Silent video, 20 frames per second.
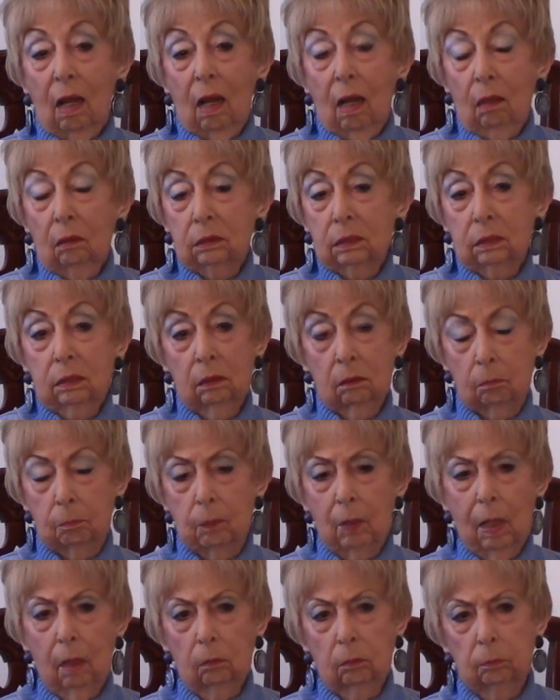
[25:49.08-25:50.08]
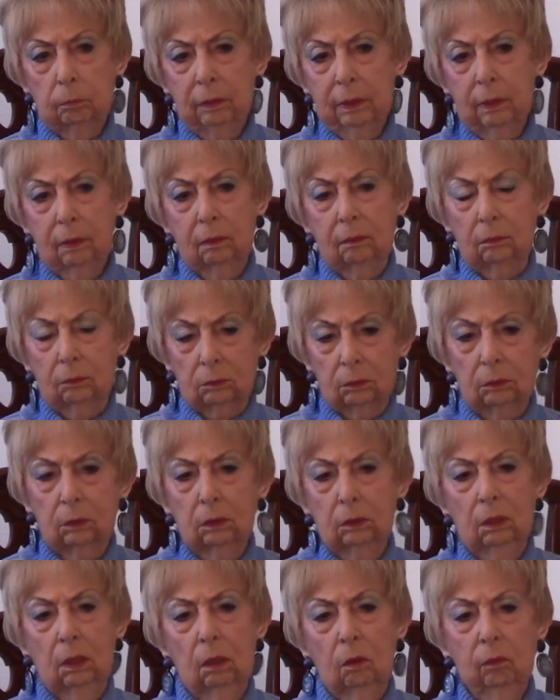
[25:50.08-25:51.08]
still probably
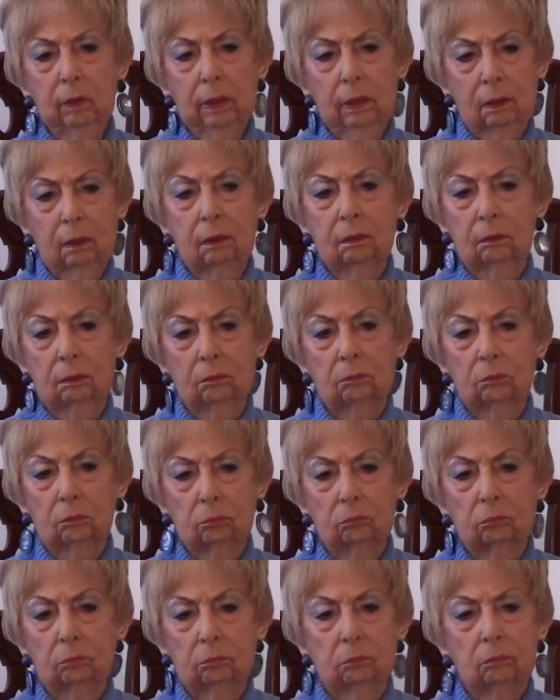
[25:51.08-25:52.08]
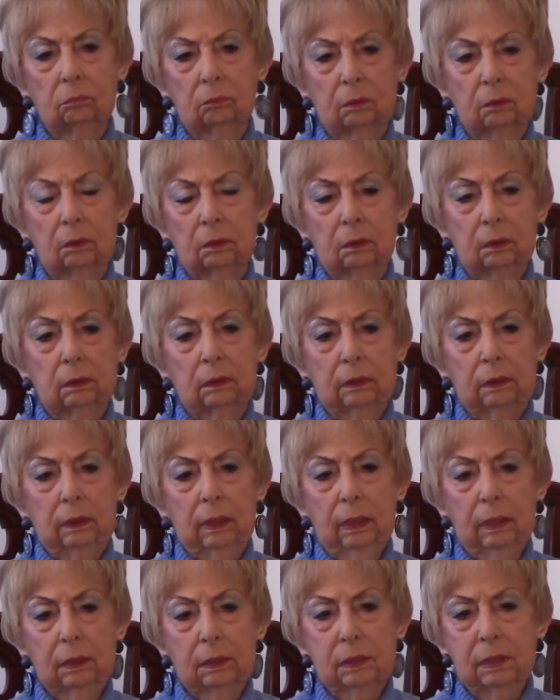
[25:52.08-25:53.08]
could go in
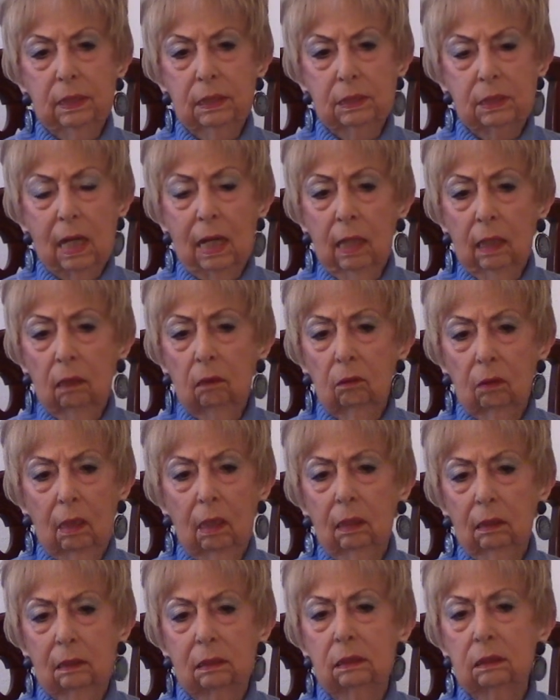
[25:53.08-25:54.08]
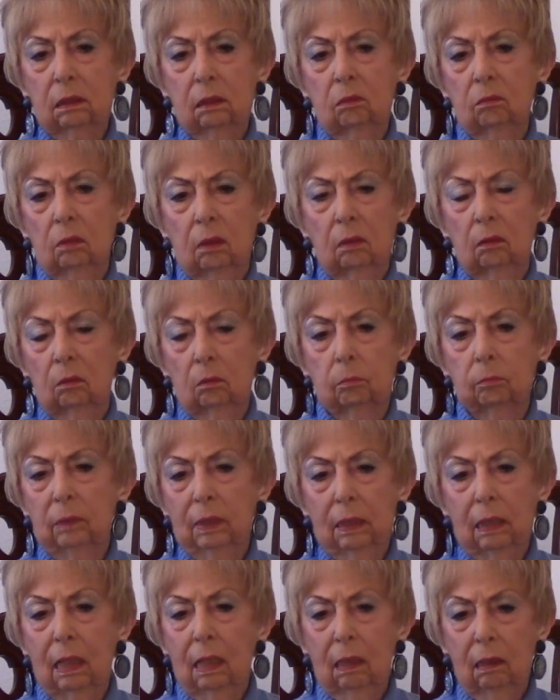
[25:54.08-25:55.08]
and teach. I just don't know.
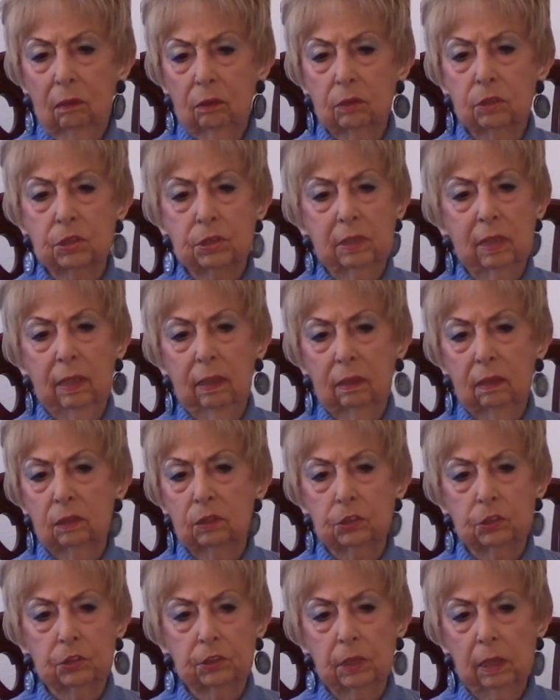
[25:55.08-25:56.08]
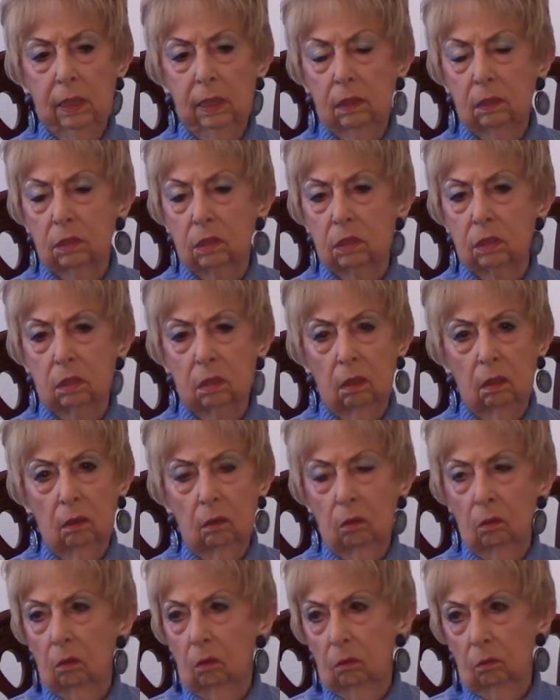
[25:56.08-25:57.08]
But I understand it's changed
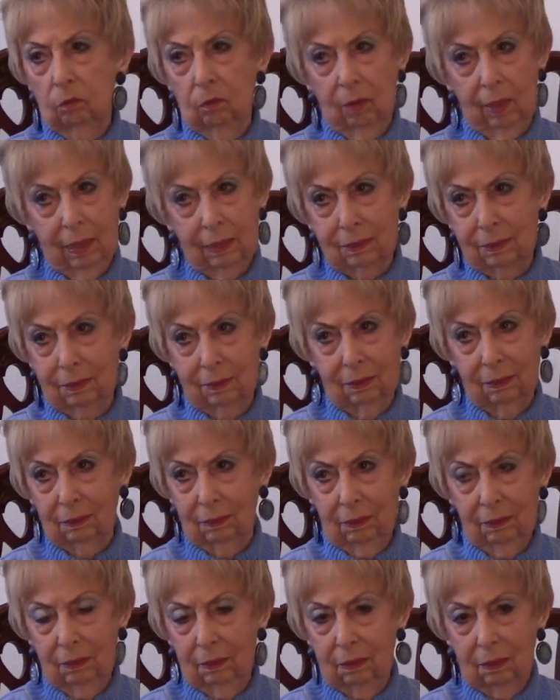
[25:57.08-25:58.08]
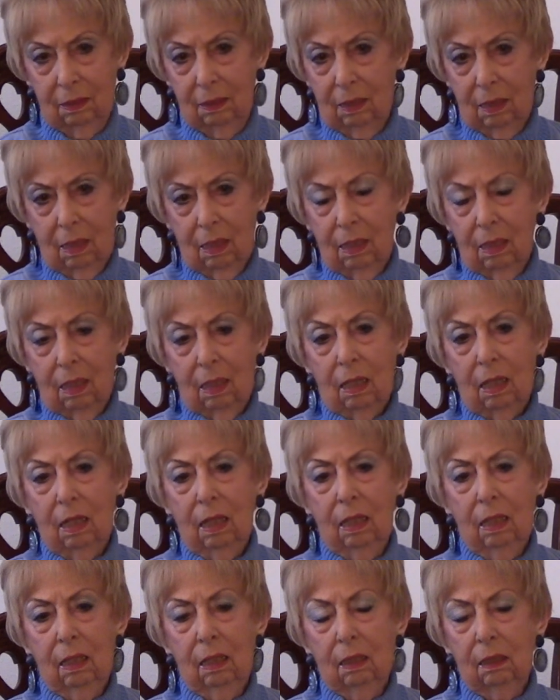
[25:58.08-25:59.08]
so drastically,
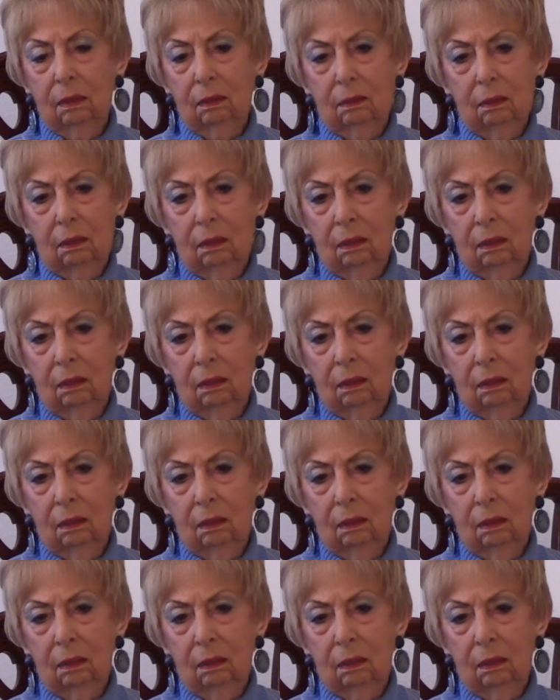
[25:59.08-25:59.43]
and